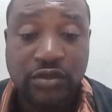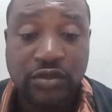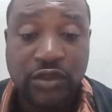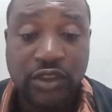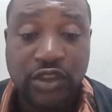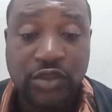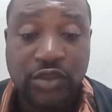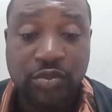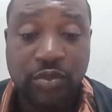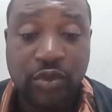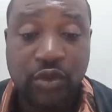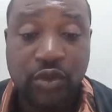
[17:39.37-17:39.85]

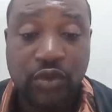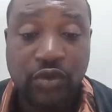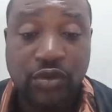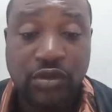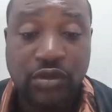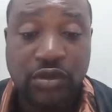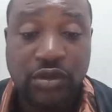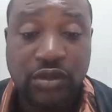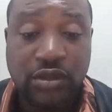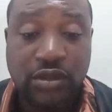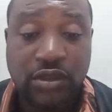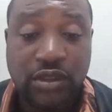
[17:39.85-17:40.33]
to
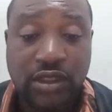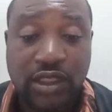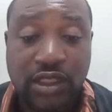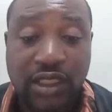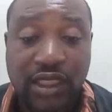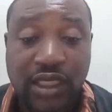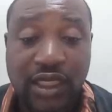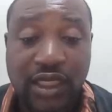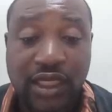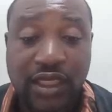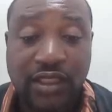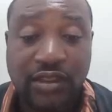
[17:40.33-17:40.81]
explode,
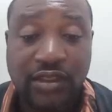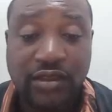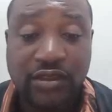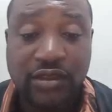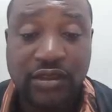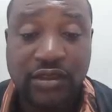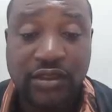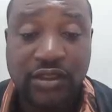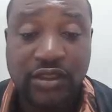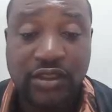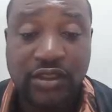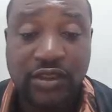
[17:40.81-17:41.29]
and
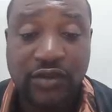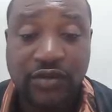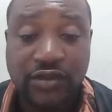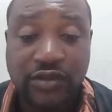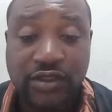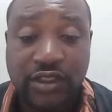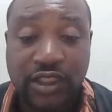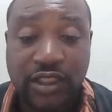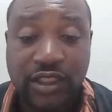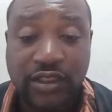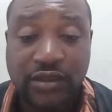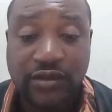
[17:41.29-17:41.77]
the
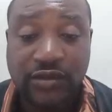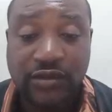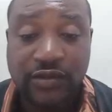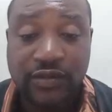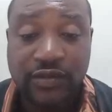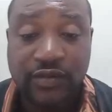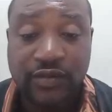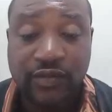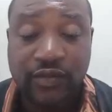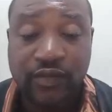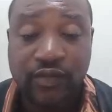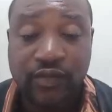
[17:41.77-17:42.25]
offset.
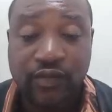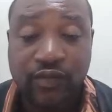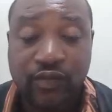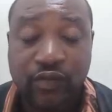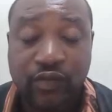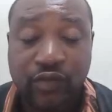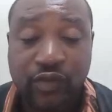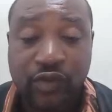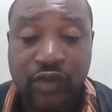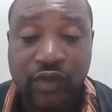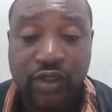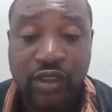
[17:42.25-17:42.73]

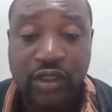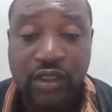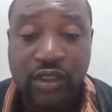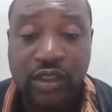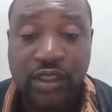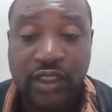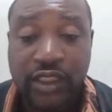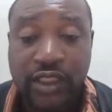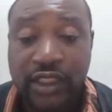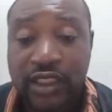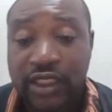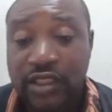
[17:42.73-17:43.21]

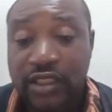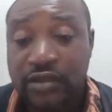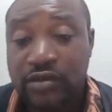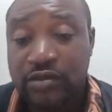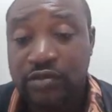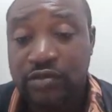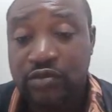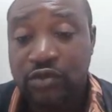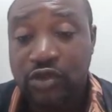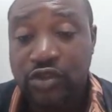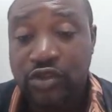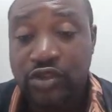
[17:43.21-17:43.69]

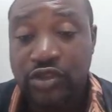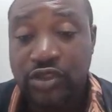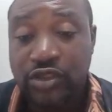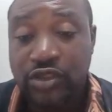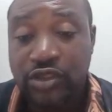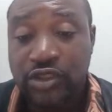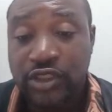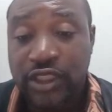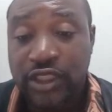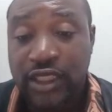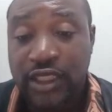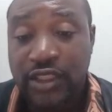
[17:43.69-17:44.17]
Again, but
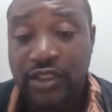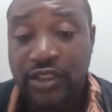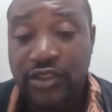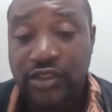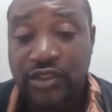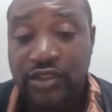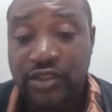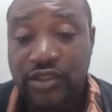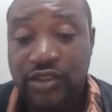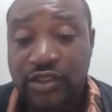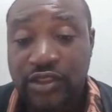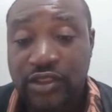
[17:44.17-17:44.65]
here
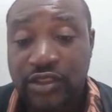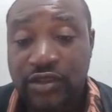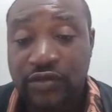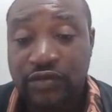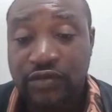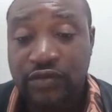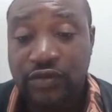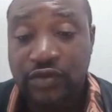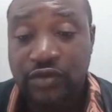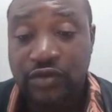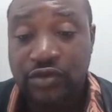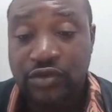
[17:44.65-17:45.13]
in
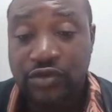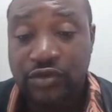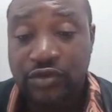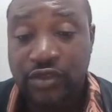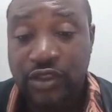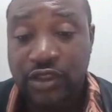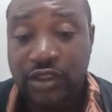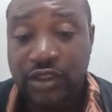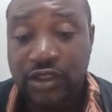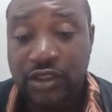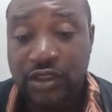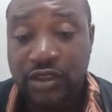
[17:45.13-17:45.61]
Civil
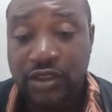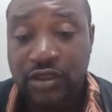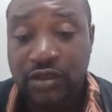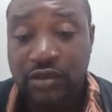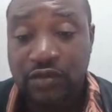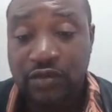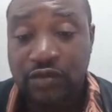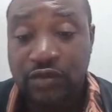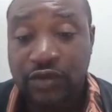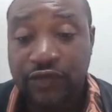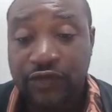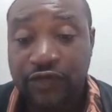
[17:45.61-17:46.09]
3D,
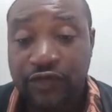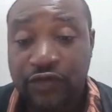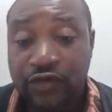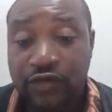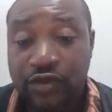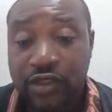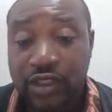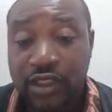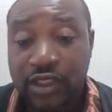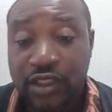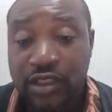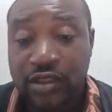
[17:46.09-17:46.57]
if
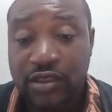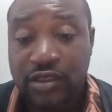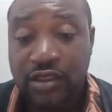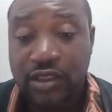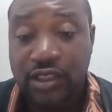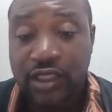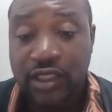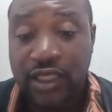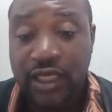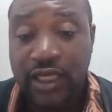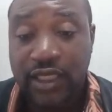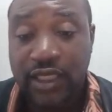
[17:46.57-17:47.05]
you click
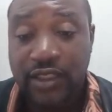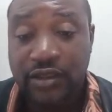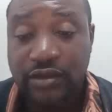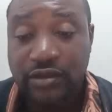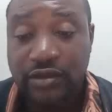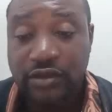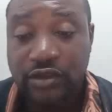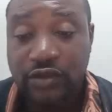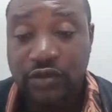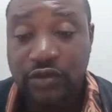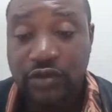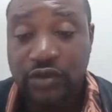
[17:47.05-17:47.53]
the
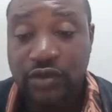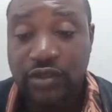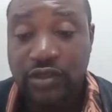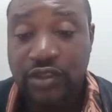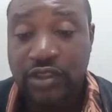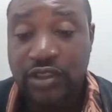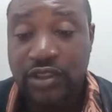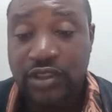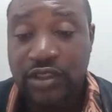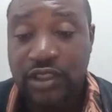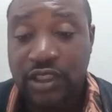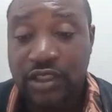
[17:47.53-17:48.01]
line, you will
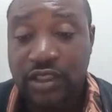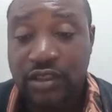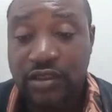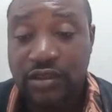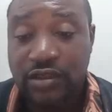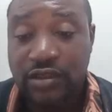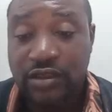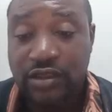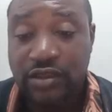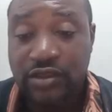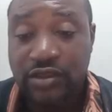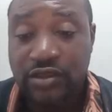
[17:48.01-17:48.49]
notice that
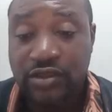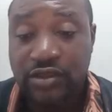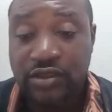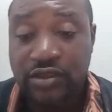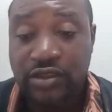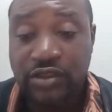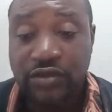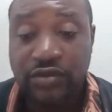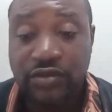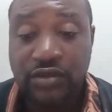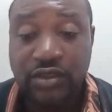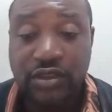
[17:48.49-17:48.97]
there's a
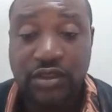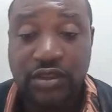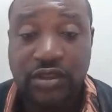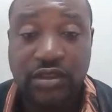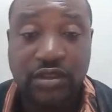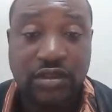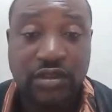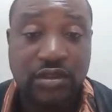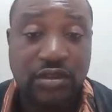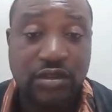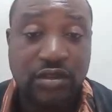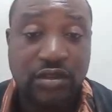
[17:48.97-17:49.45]

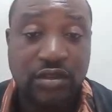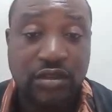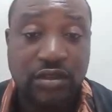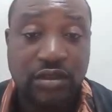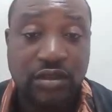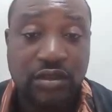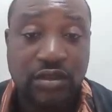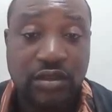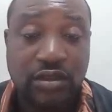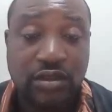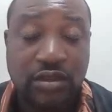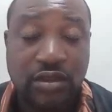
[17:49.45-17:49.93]
series
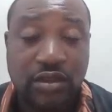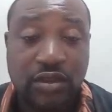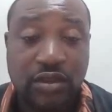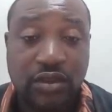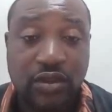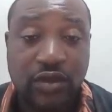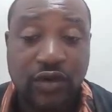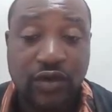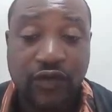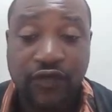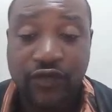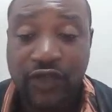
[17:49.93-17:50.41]

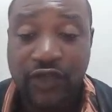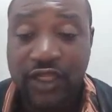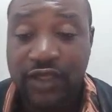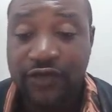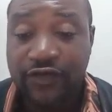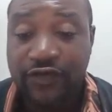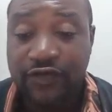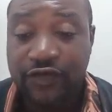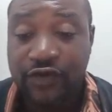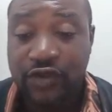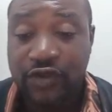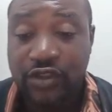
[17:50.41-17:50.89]
of
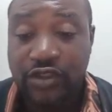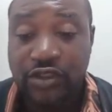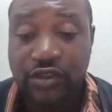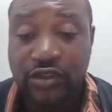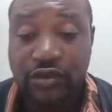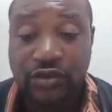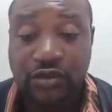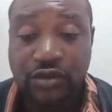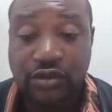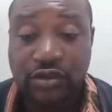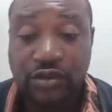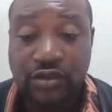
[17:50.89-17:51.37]
line
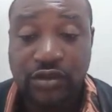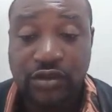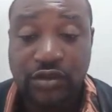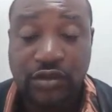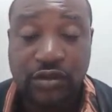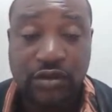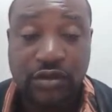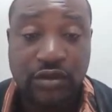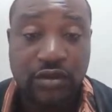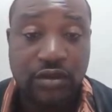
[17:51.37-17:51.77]
functions,